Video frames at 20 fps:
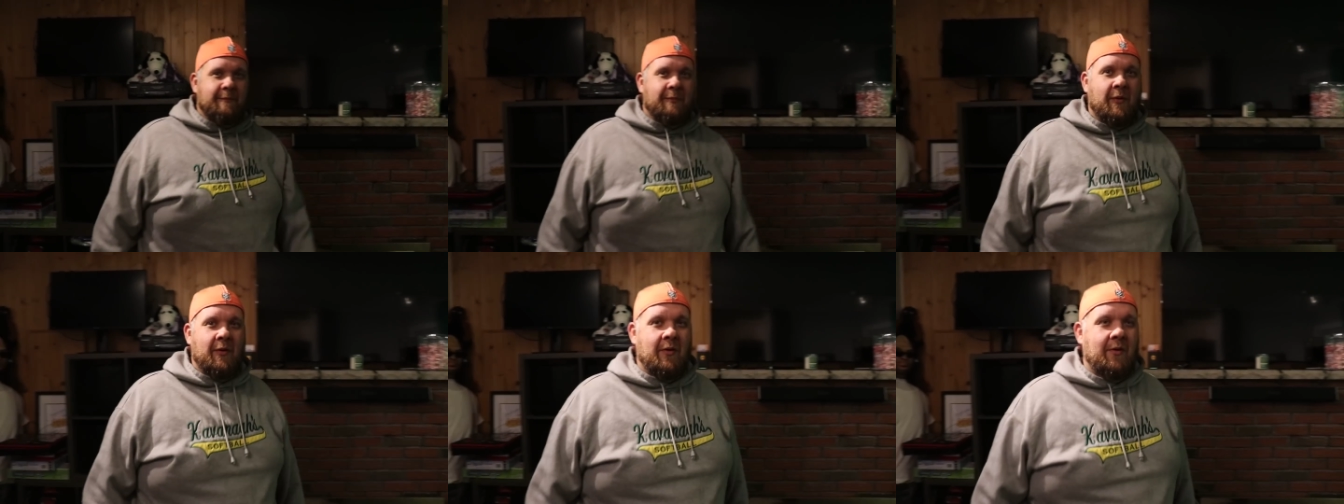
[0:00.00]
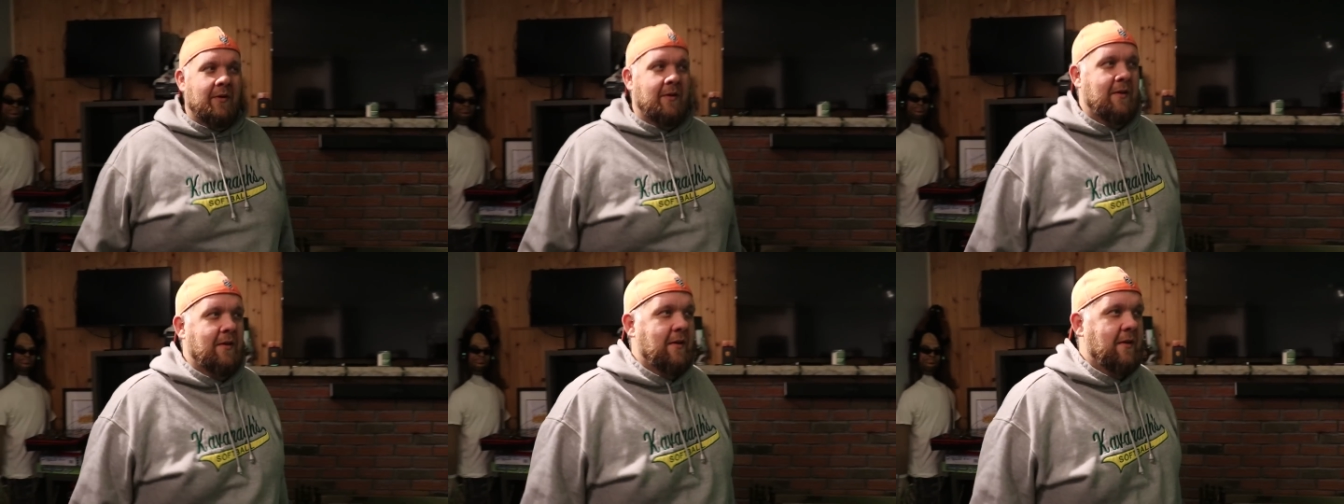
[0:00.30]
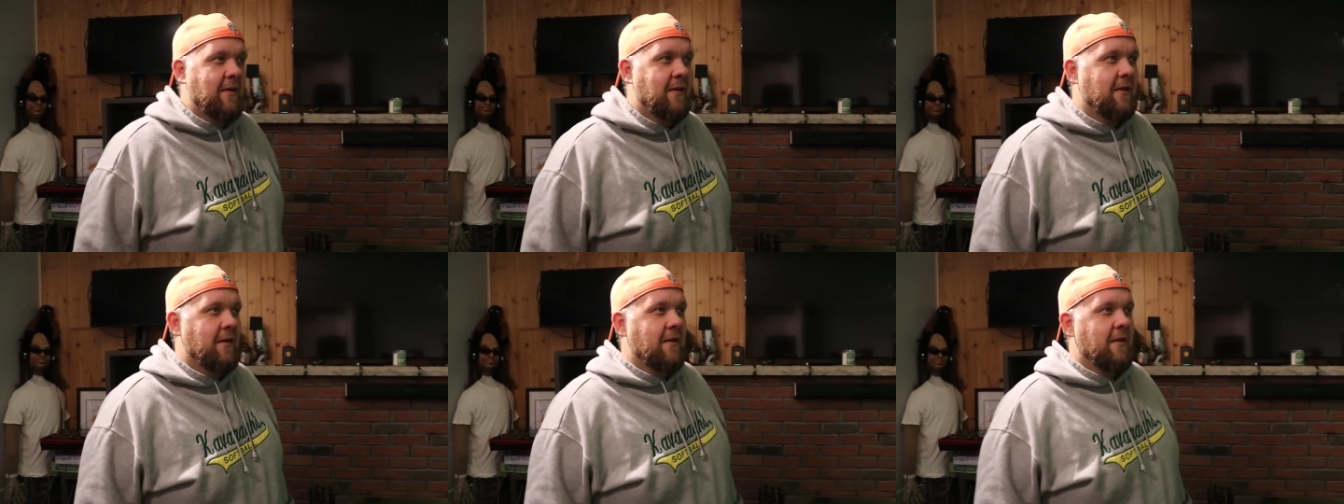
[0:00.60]

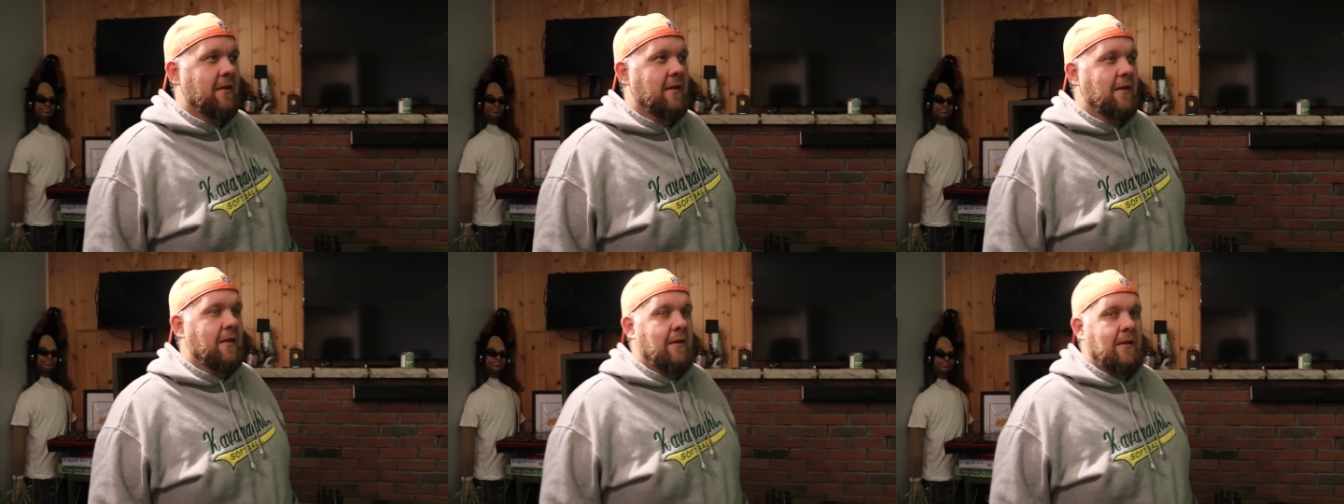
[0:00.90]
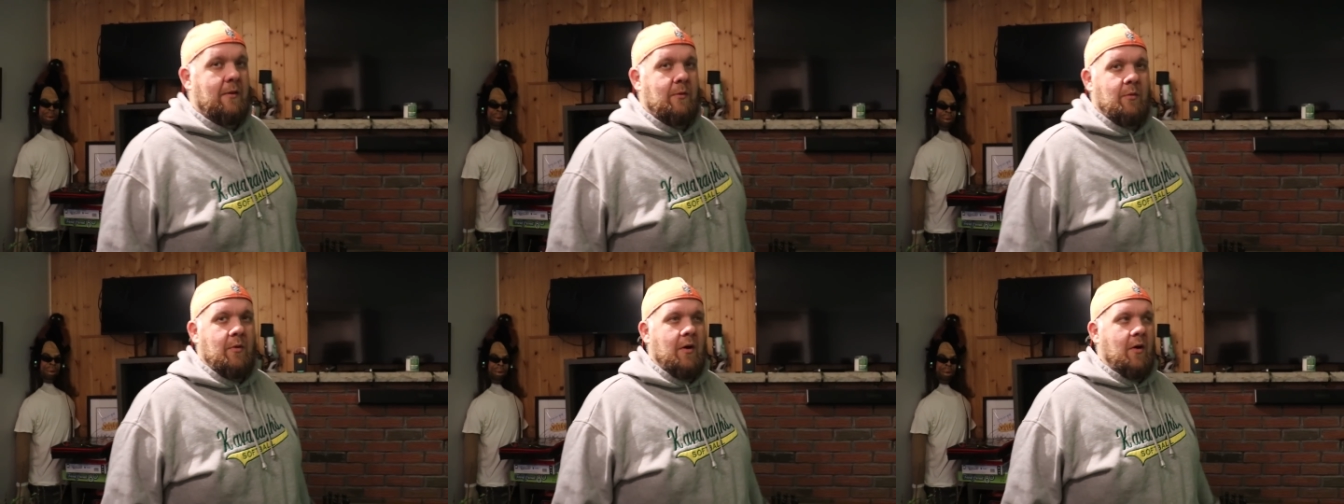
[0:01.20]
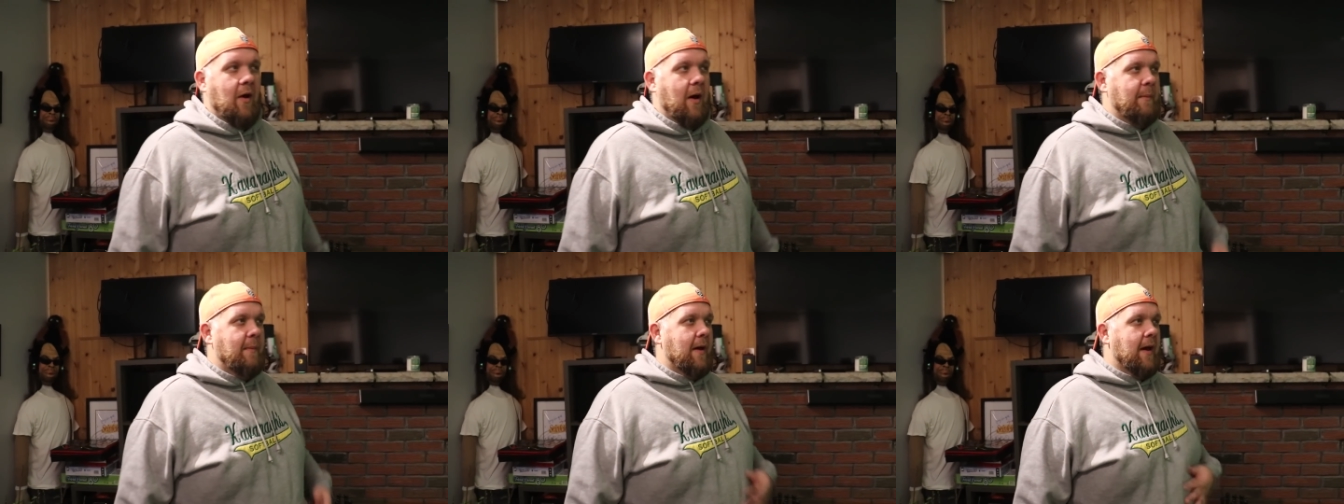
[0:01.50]
Implications.
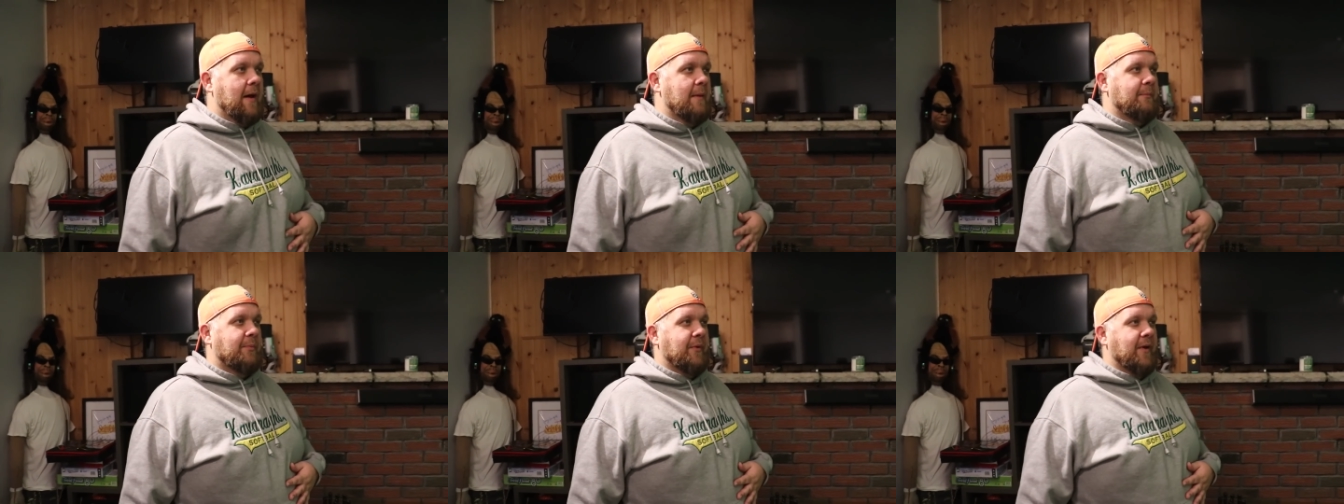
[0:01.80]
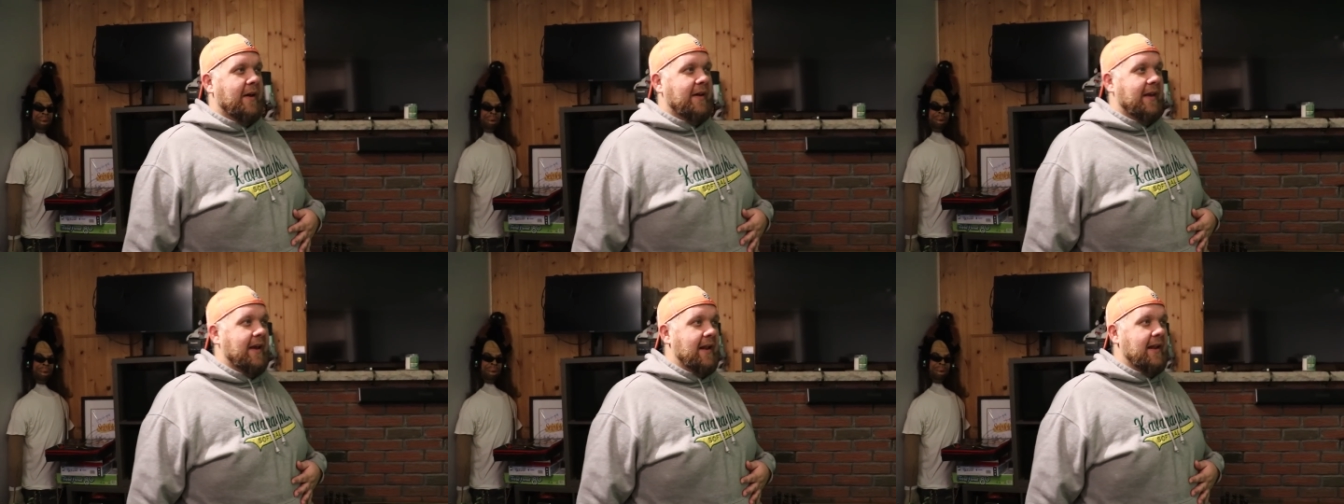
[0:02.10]
Well, I'm not implying